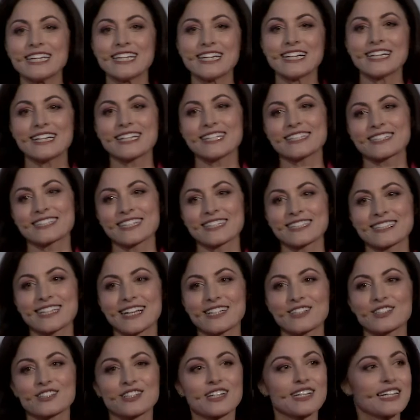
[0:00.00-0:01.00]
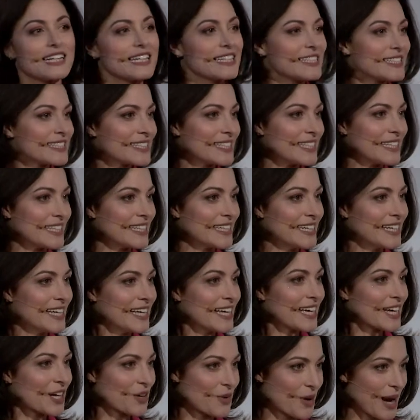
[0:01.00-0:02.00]
is Senator Lindsey
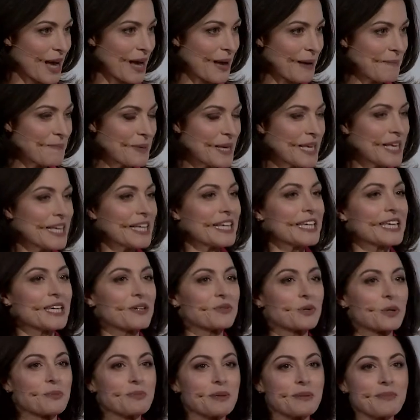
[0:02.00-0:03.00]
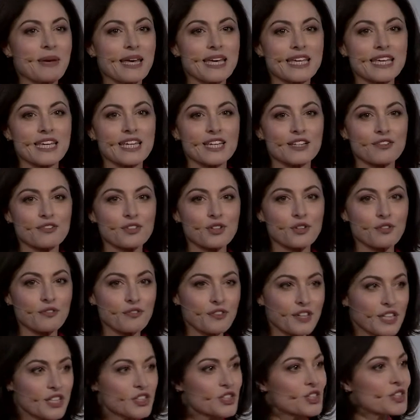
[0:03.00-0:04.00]
Graham. He will be making a few
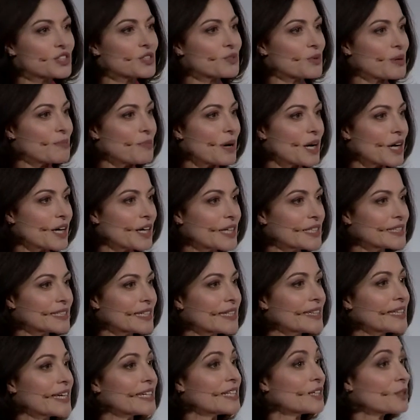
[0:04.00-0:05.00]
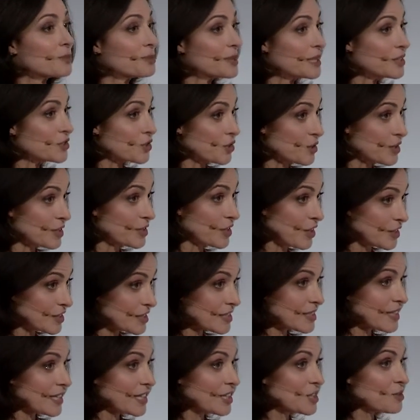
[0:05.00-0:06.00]
featured remarks, and then he'll be joined on
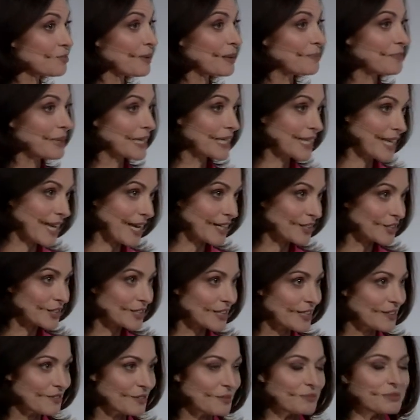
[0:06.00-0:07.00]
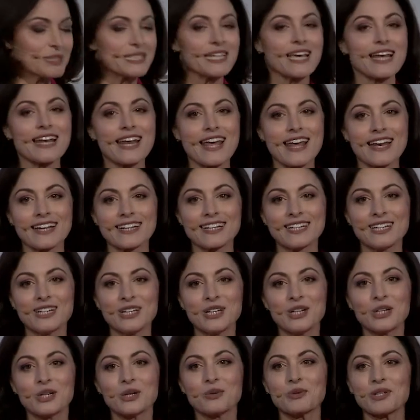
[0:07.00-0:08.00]
stage by Becky Anderson from CNN,
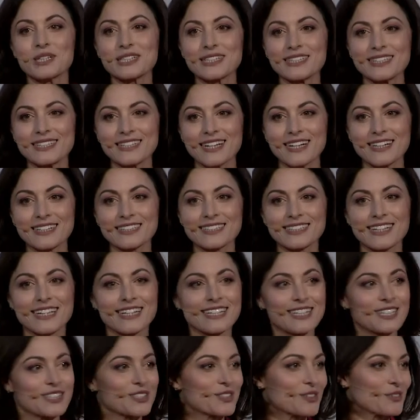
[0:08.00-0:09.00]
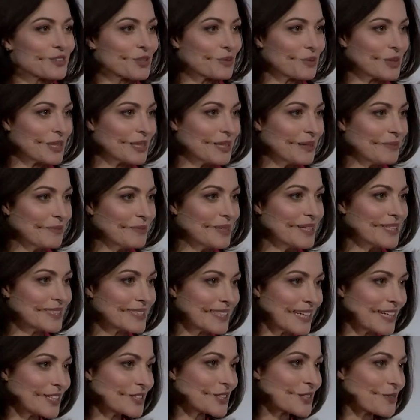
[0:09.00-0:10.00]
who will conduct an interview with him.
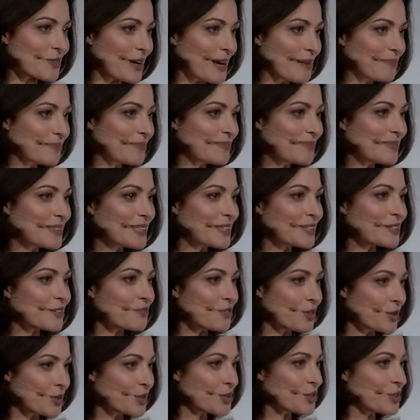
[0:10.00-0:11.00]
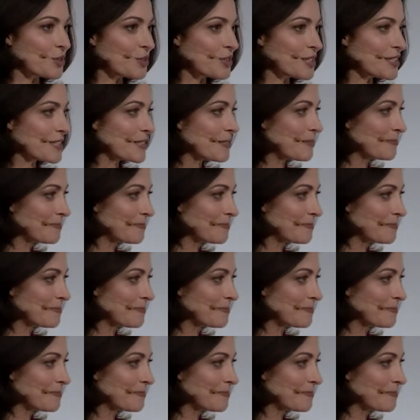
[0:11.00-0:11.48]
Senator Graham, the floor is yours.